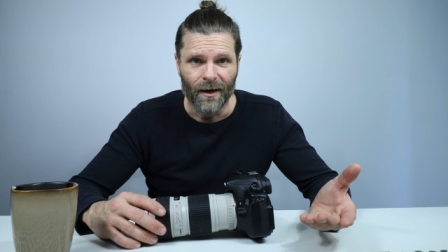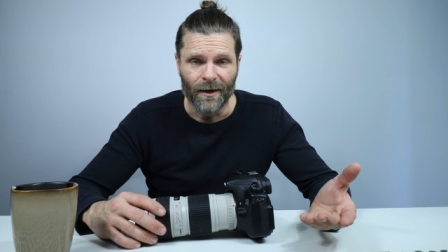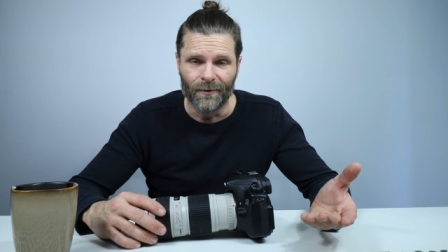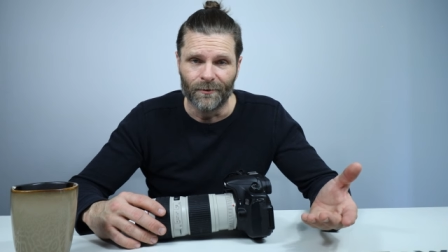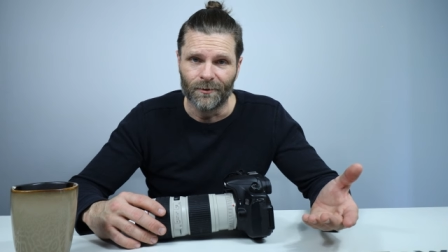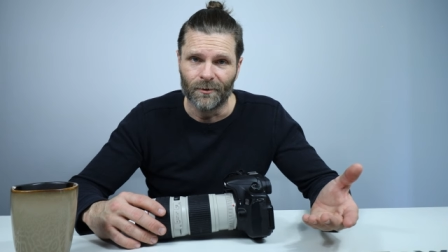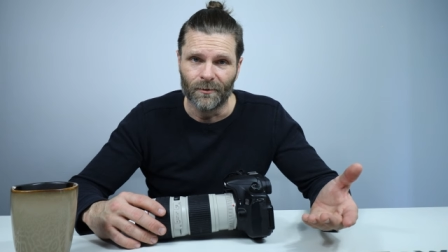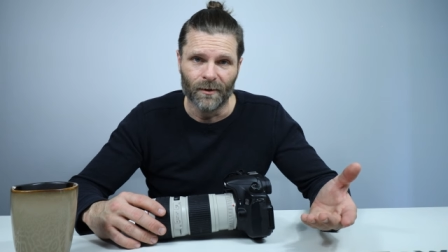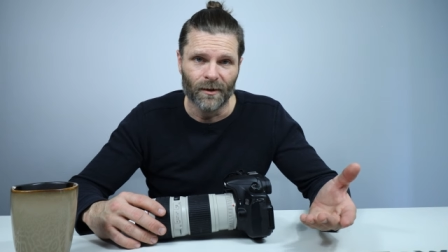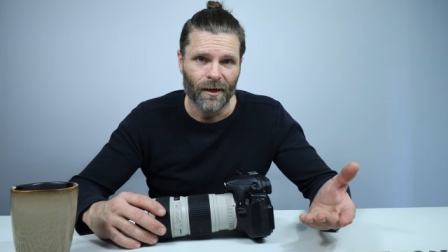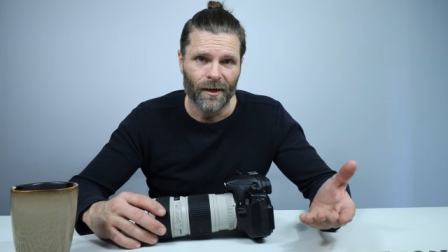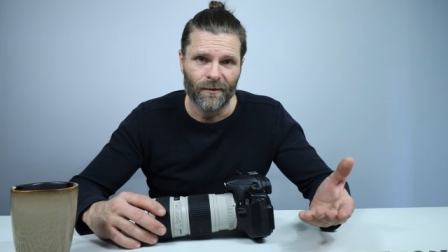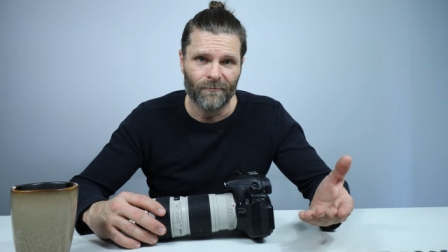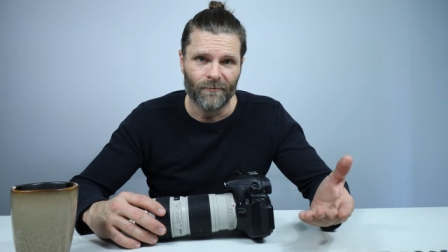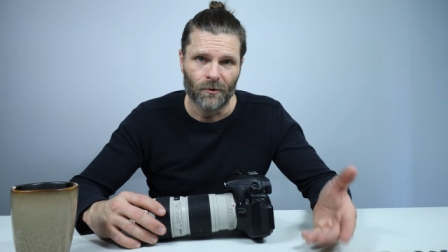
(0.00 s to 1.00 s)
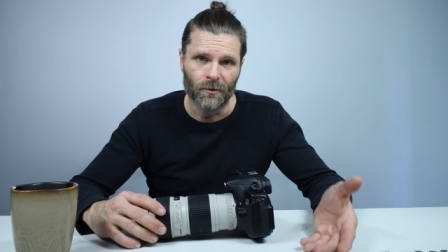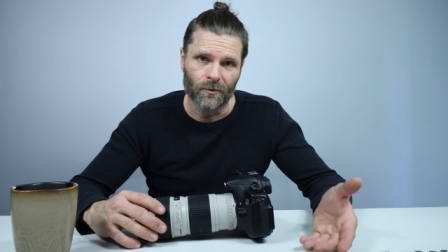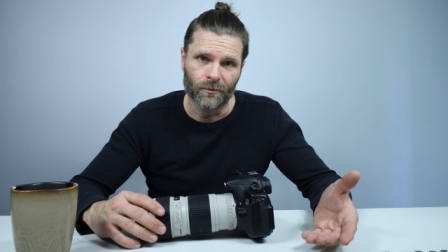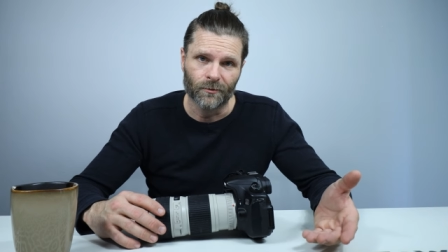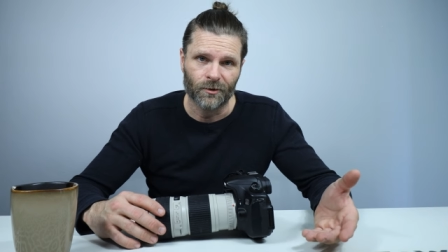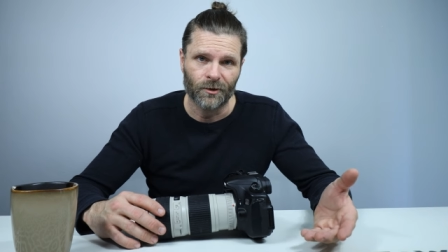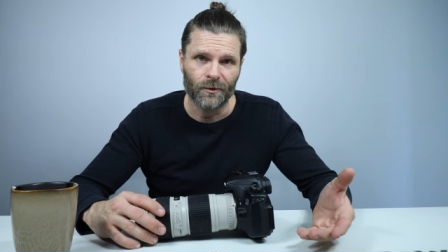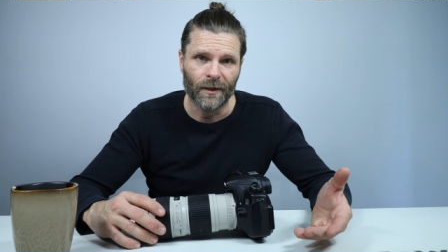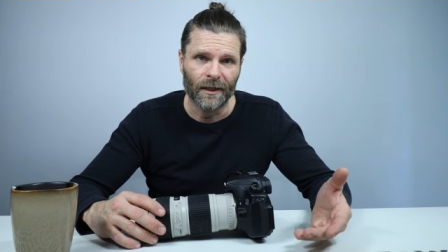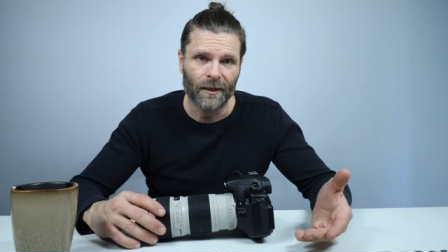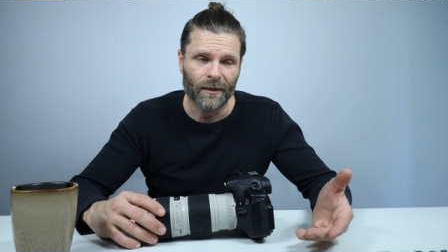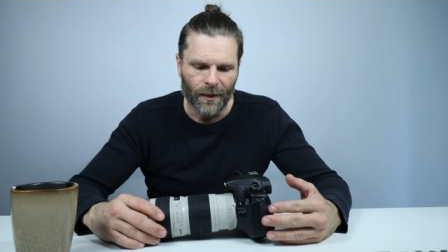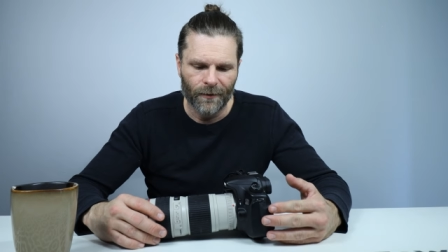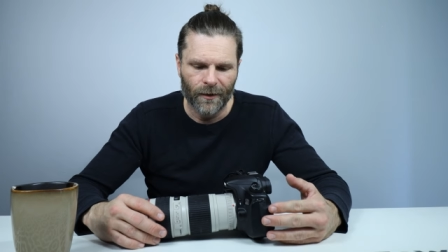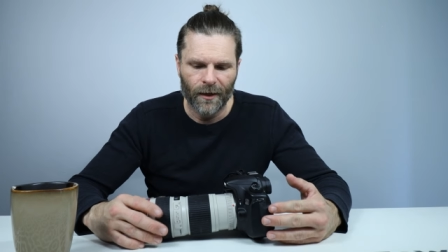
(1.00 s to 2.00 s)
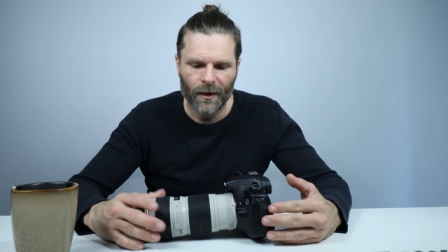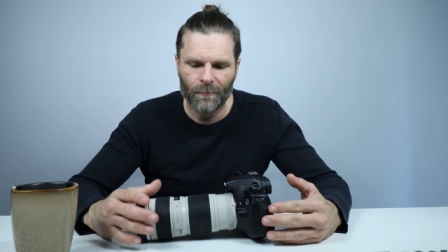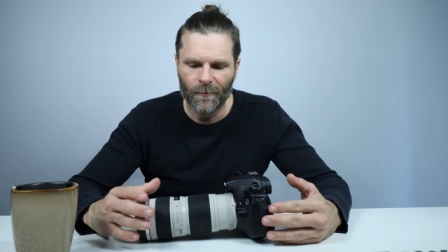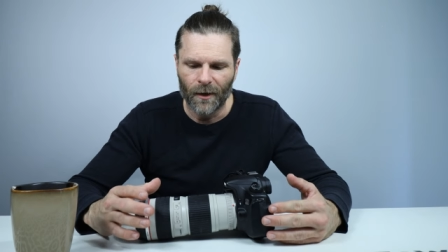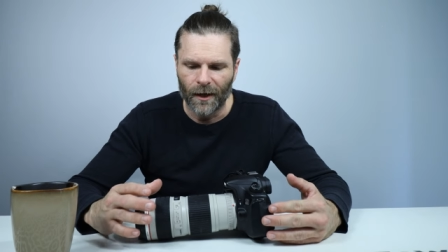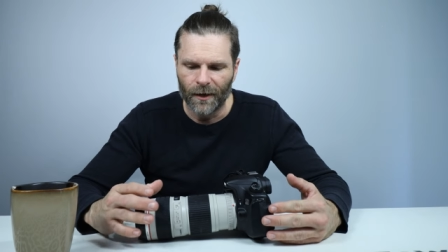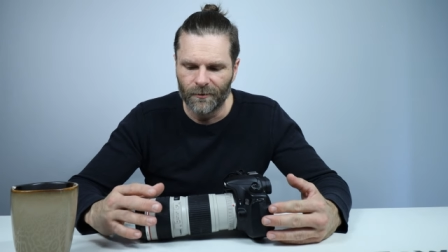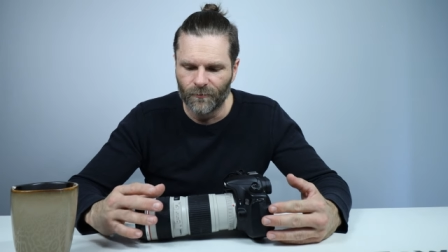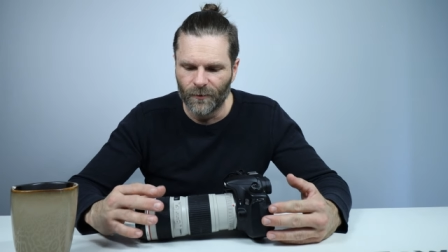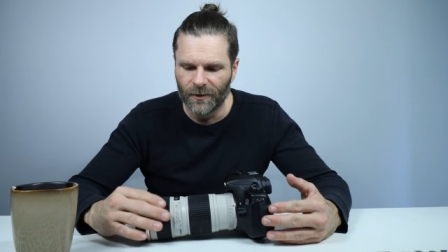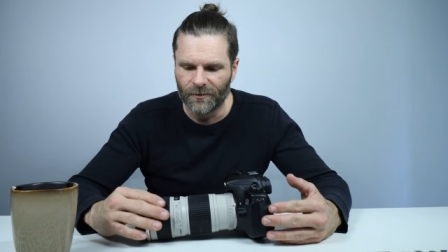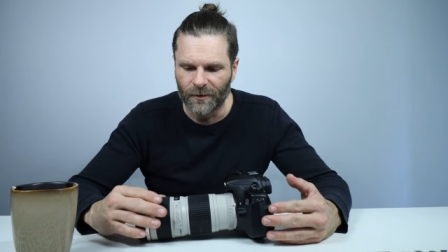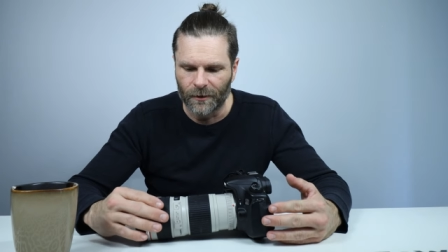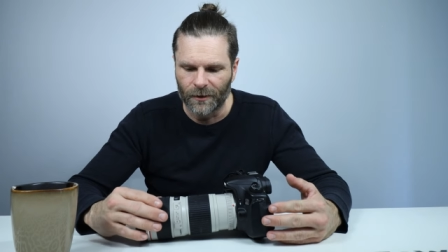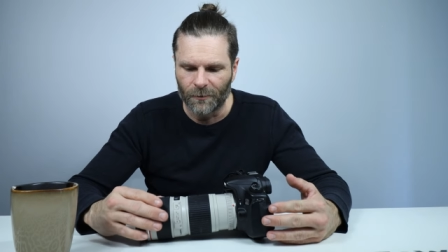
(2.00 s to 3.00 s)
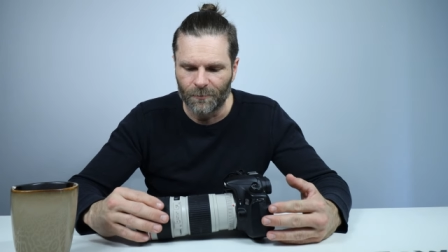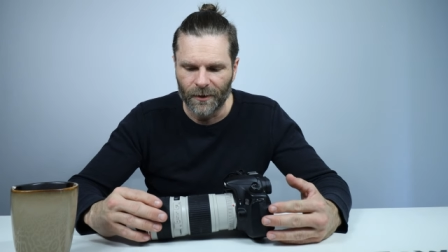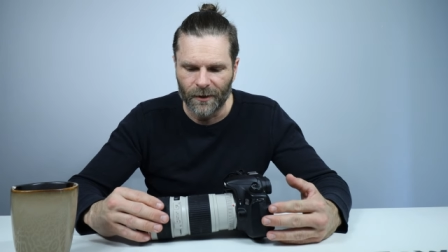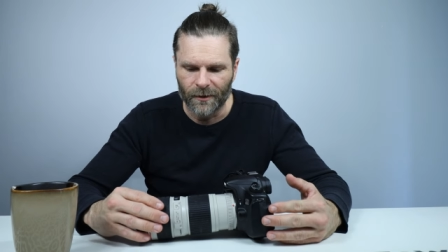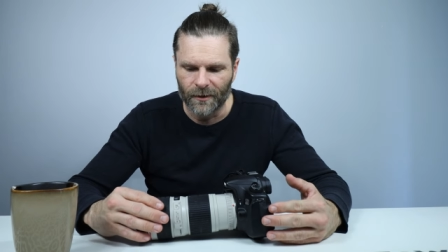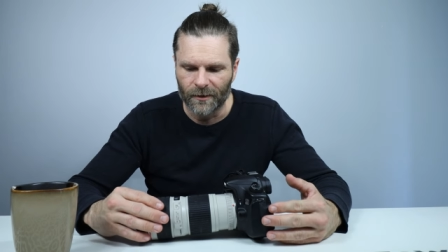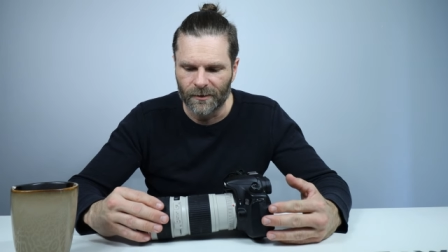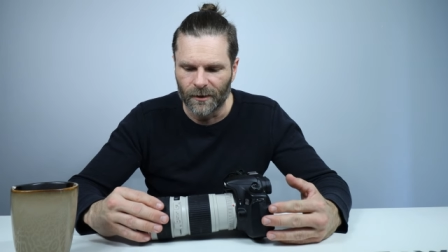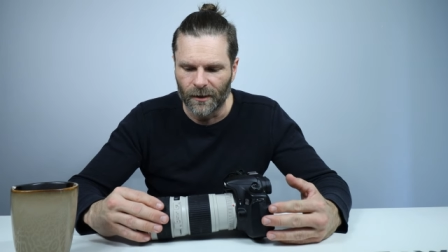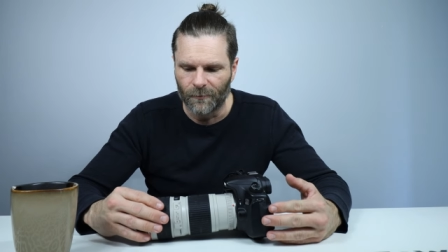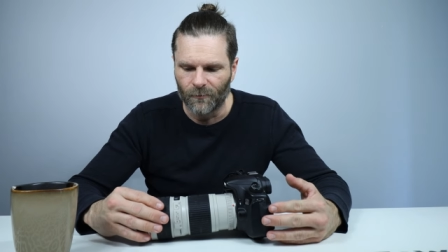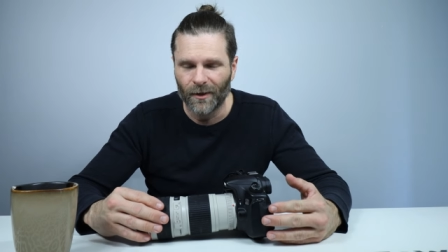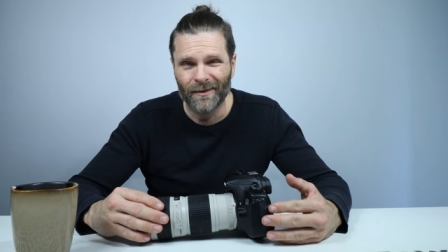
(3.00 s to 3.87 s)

I don't do a lot of vertical shooting. And then I recently picked this up.